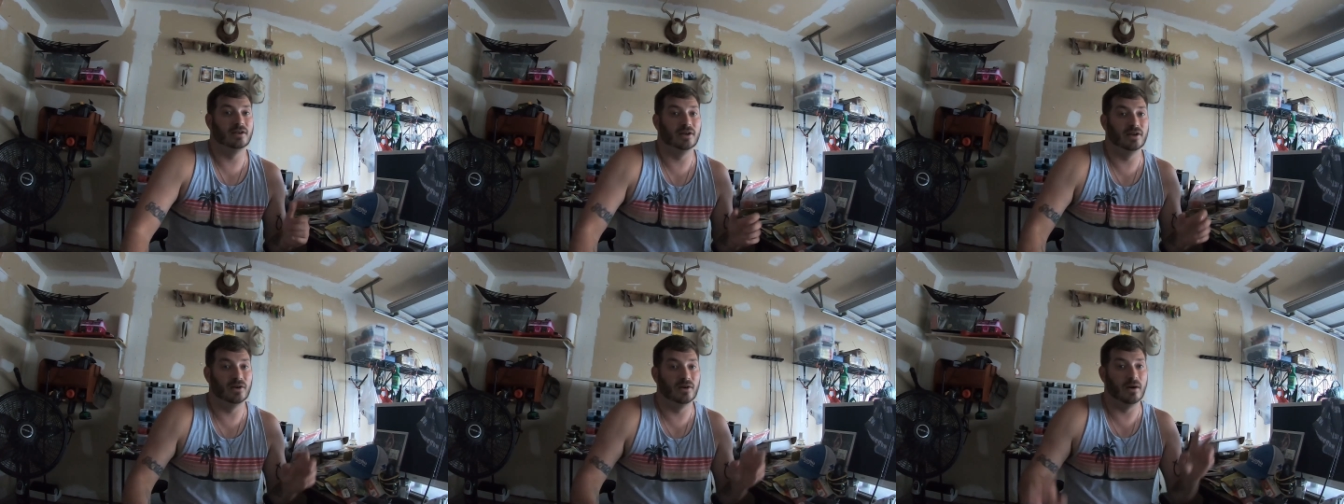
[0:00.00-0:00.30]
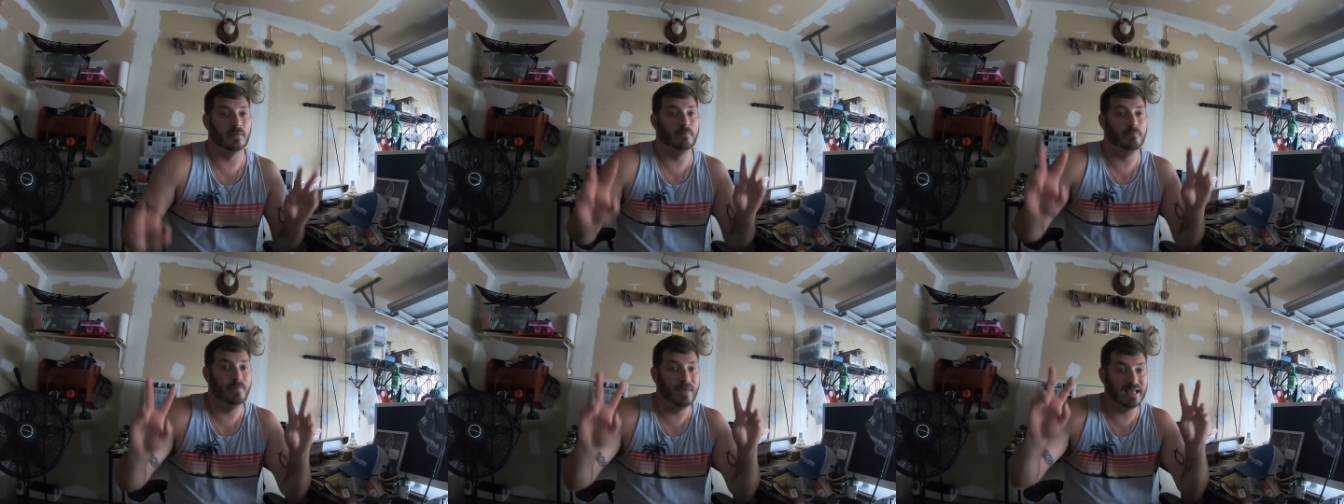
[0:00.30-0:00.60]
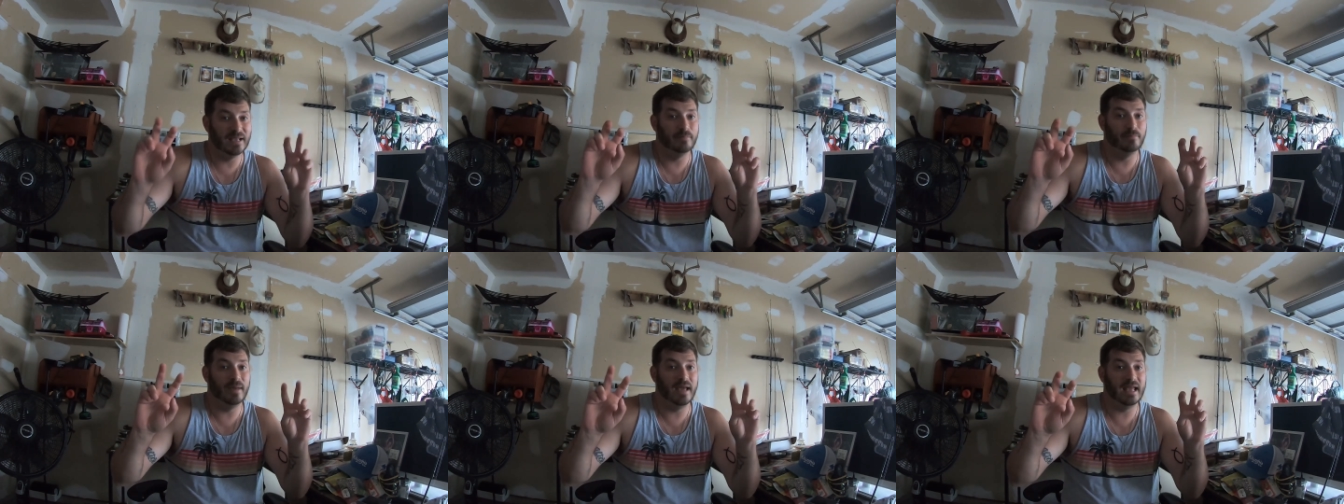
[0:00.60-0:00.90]
you know, a
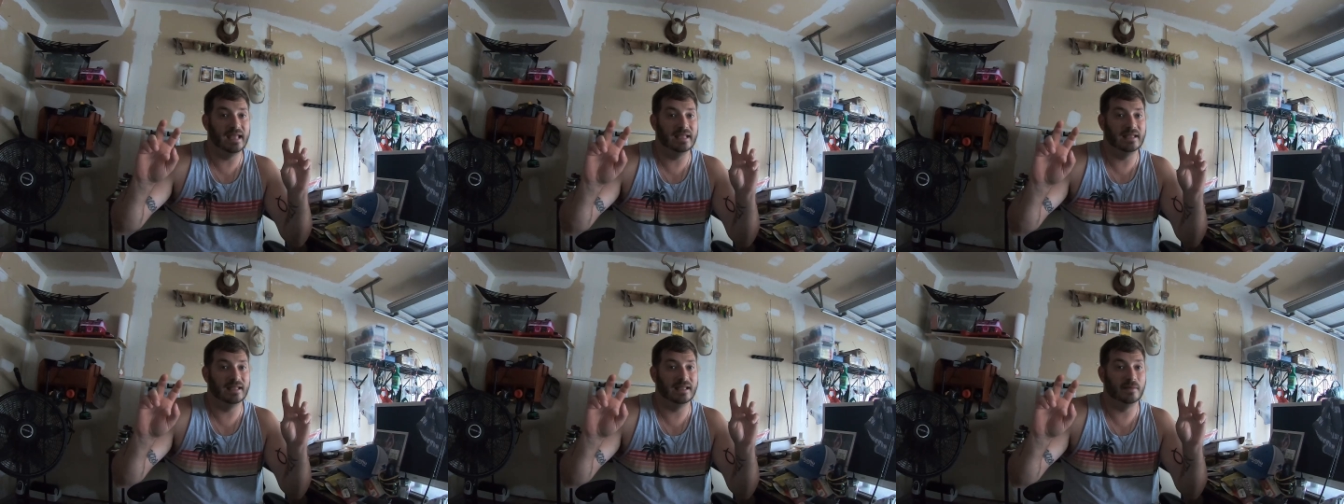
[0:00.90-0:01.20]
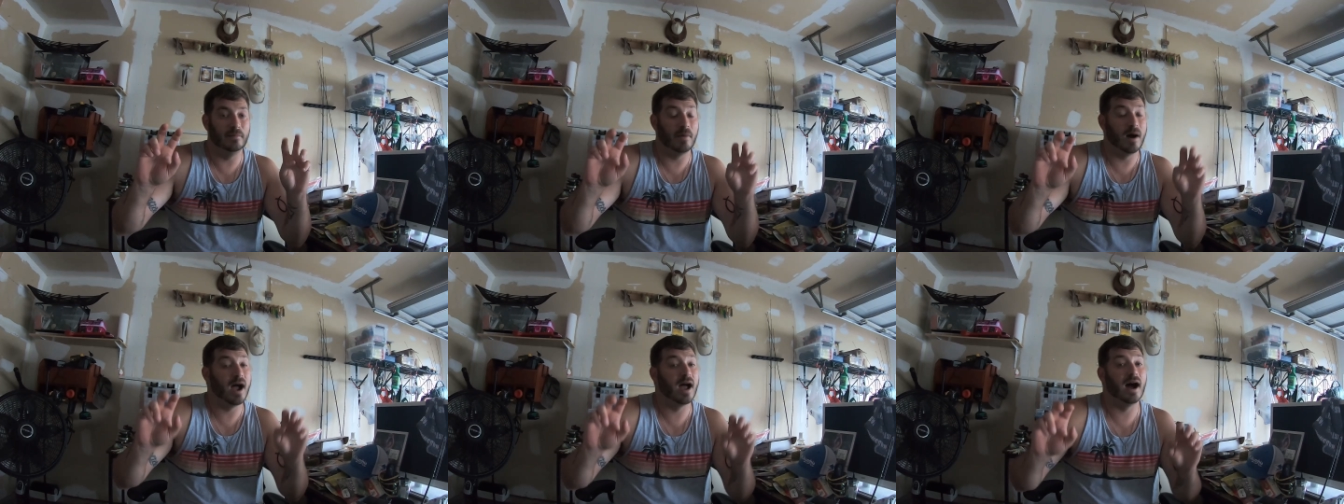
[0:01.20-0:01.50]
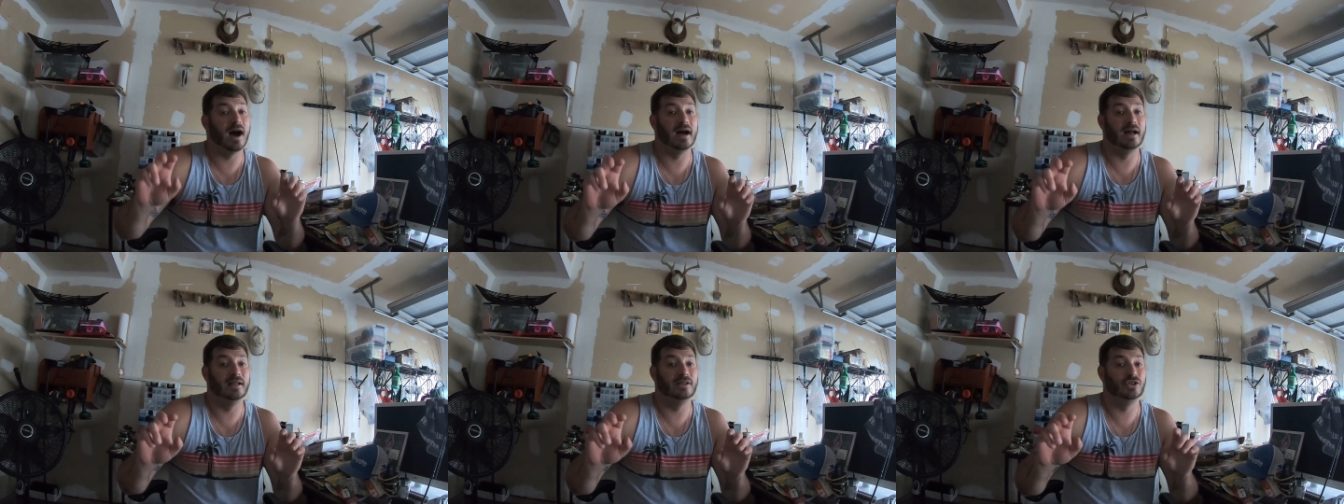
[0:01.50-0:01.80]
big bait in my
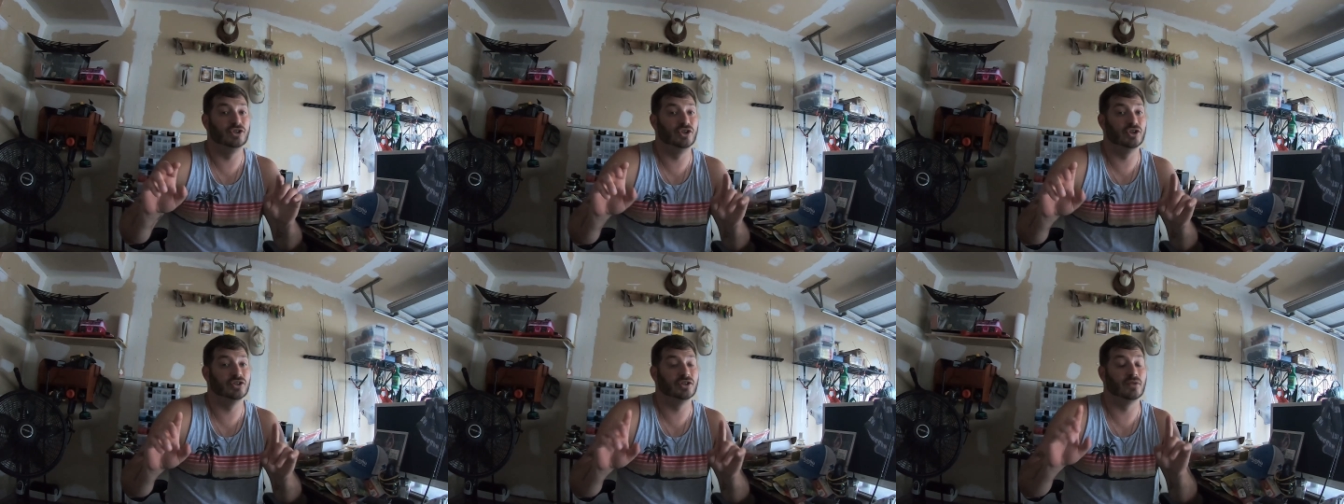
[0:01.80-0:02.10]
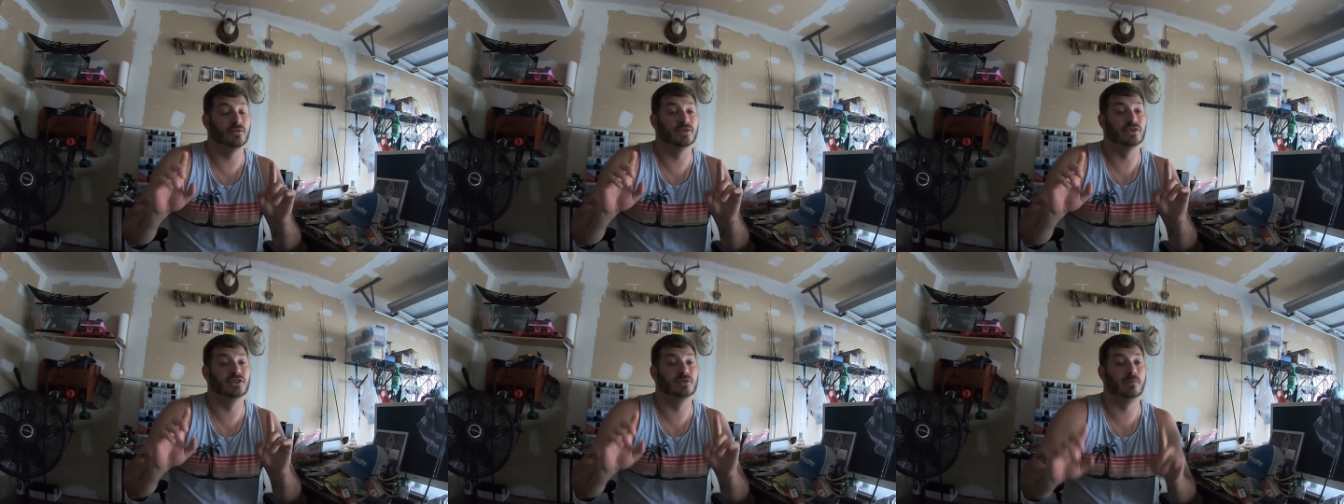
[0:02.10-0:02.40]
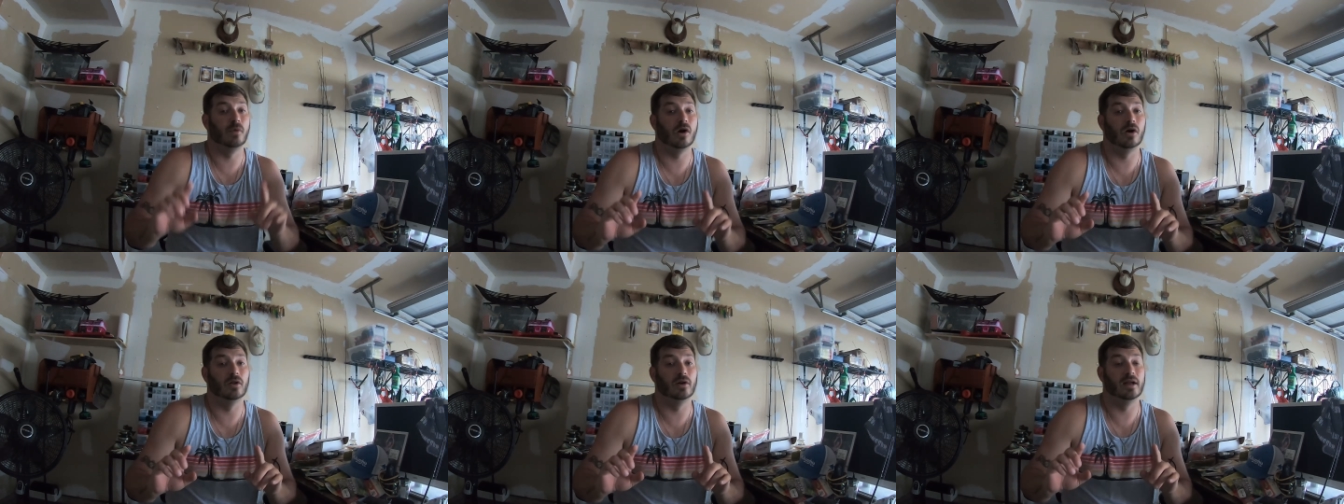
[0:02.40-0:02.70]
eyes, just on the
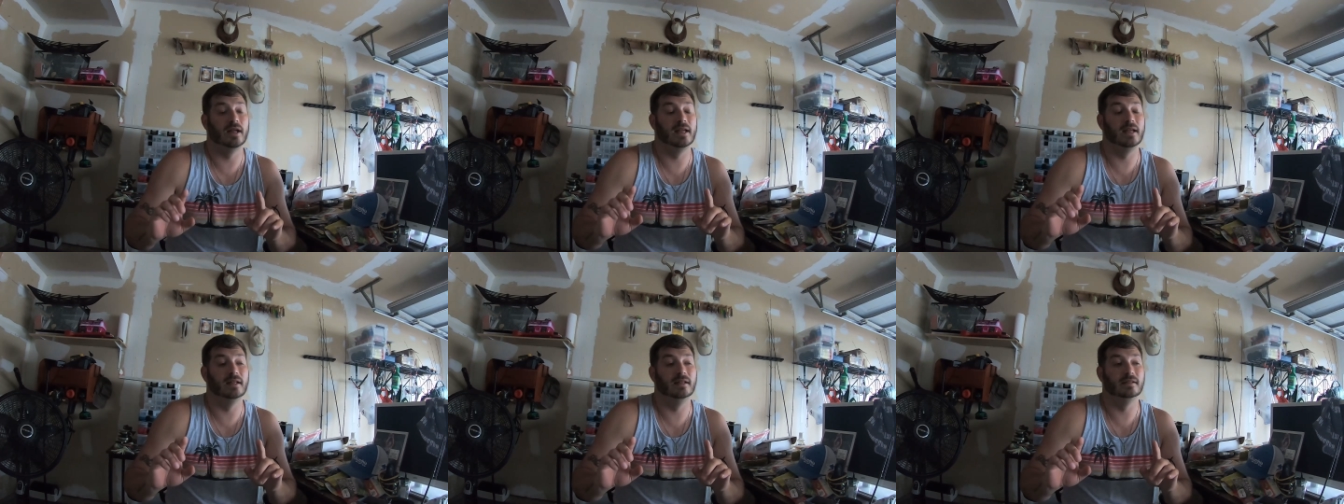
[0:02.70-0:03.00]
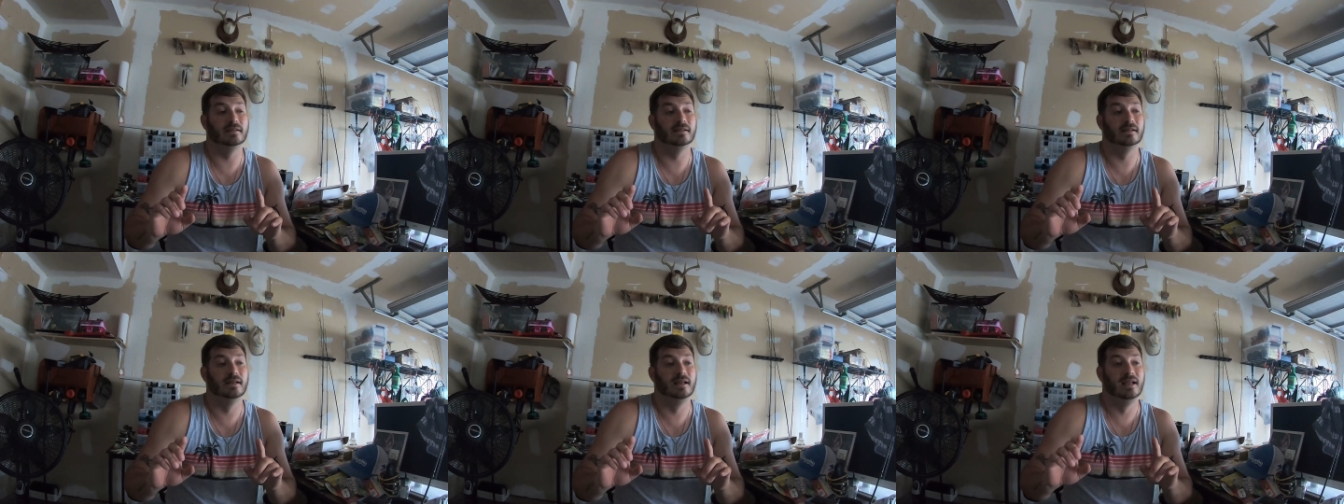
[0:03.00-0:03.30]
smaller end,